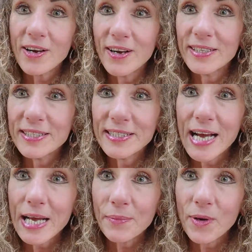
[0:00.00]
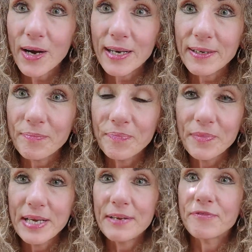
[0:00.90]
on the sidewalk
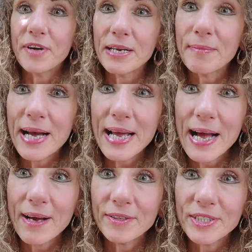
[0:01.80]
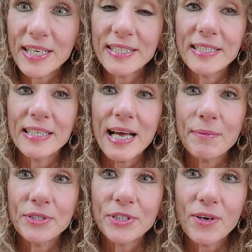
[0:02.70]
in front of my house until I
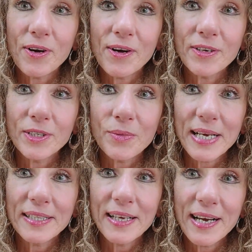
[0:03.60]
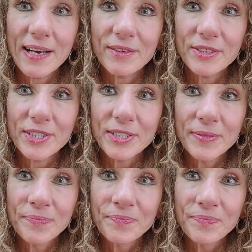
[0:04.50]
was all the way in the house.
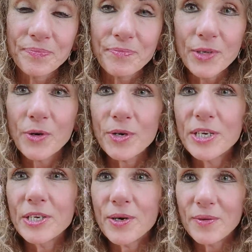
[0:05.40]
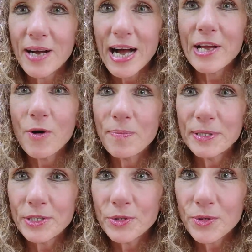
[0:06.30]
Or, I
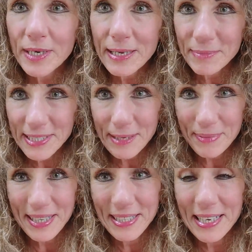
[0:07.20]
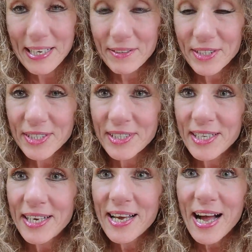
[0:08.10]
opened the door and I'm stepping in the house.
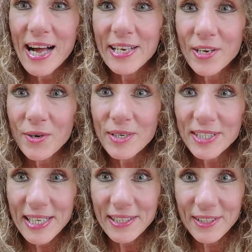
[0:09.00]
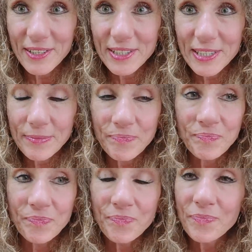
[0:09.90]
I know because I looked.
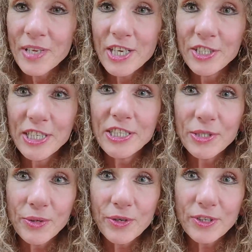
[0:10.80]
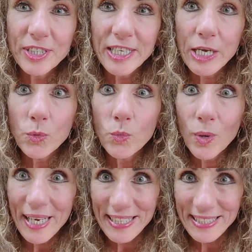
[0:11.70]
She told her son,
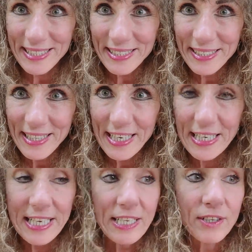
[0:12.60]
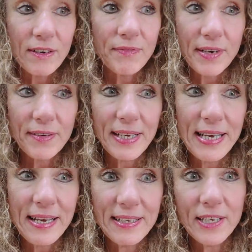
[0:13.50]
wait. And he looked very,
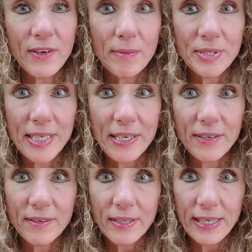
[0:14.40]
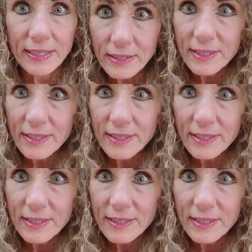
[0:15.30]
upset at her, like,